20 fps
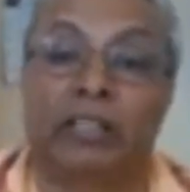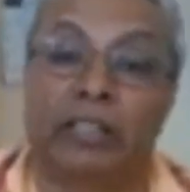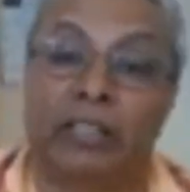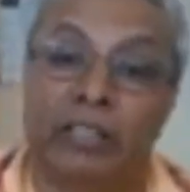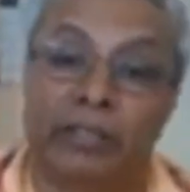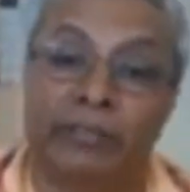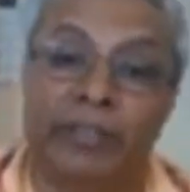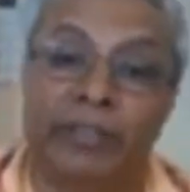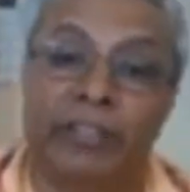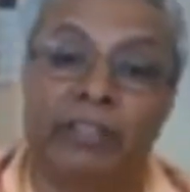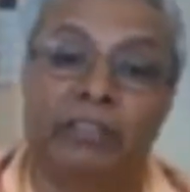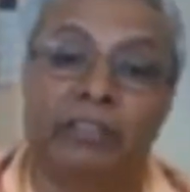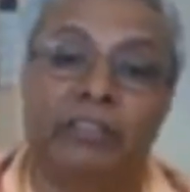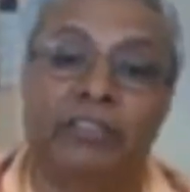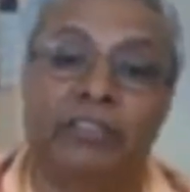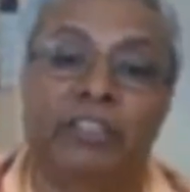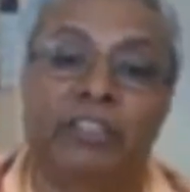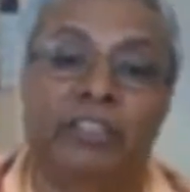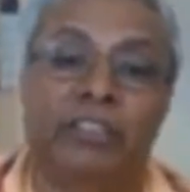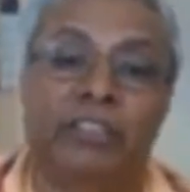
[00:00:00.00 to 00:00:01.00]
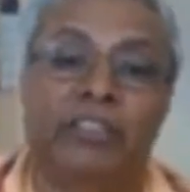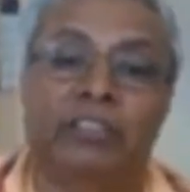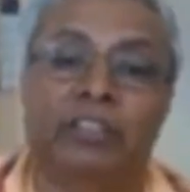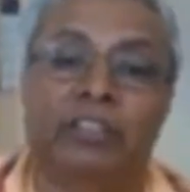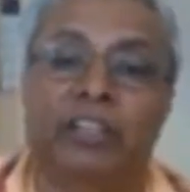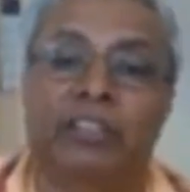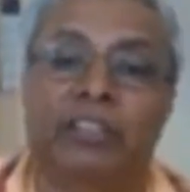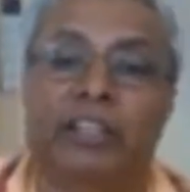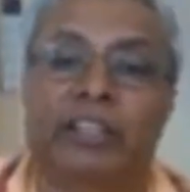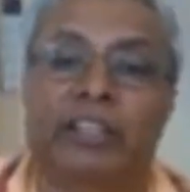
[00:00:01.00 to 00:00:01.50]
Even Sri Krishna
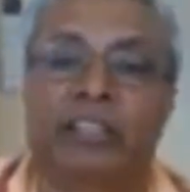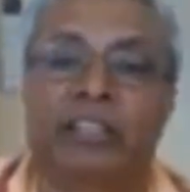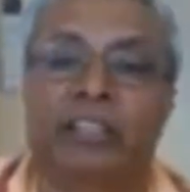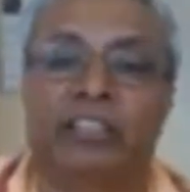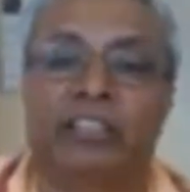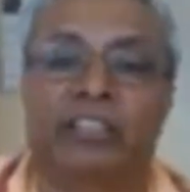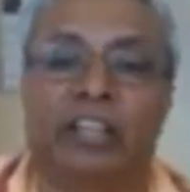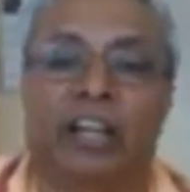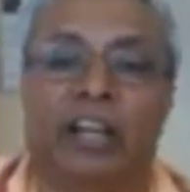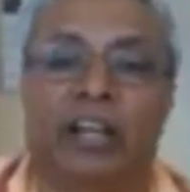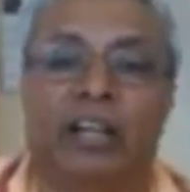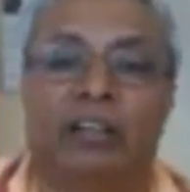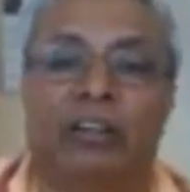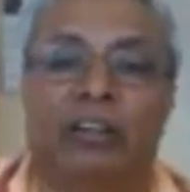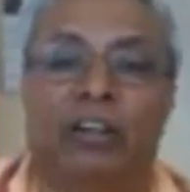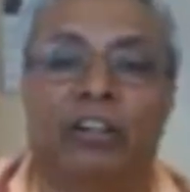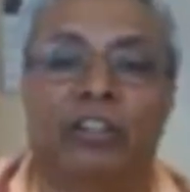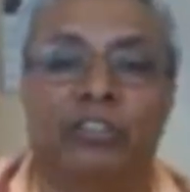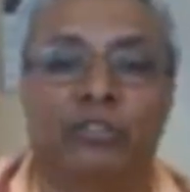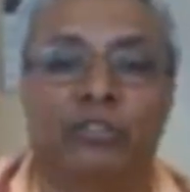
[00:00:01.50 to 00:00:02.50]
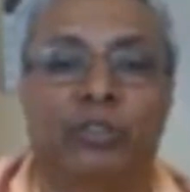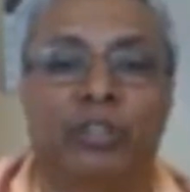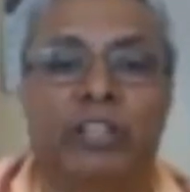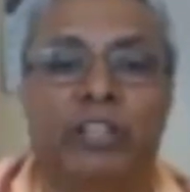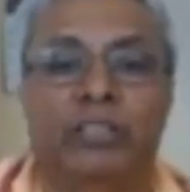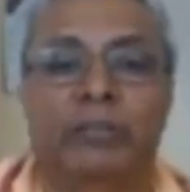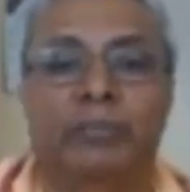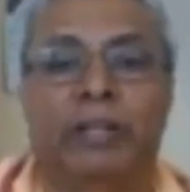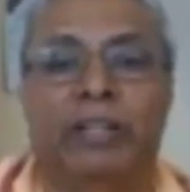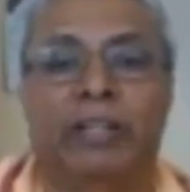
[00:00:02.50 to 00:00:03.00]
in the Gita also
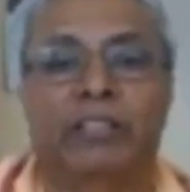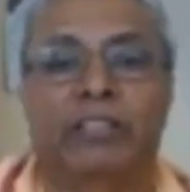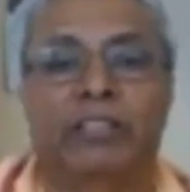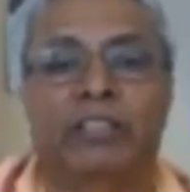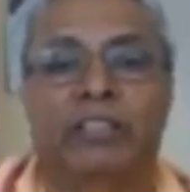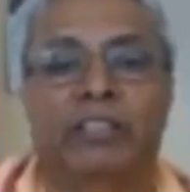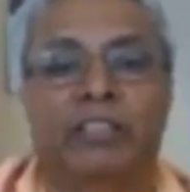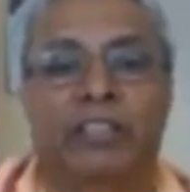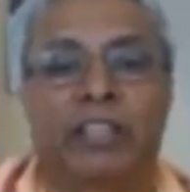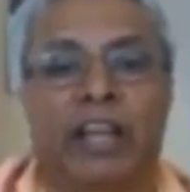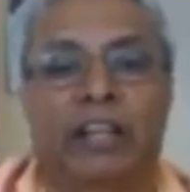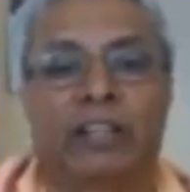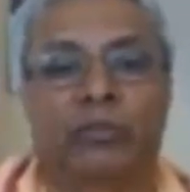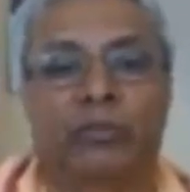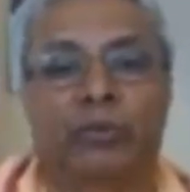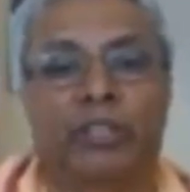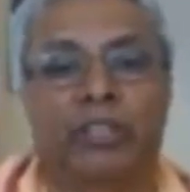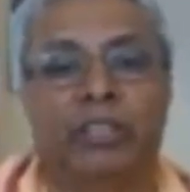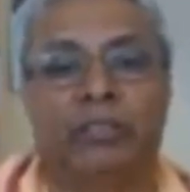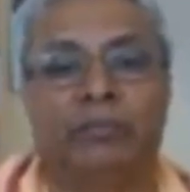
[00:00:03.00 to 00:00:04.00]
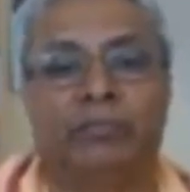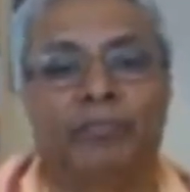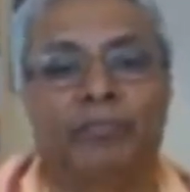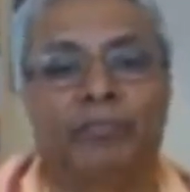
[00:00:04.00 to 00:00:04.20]
explains it that way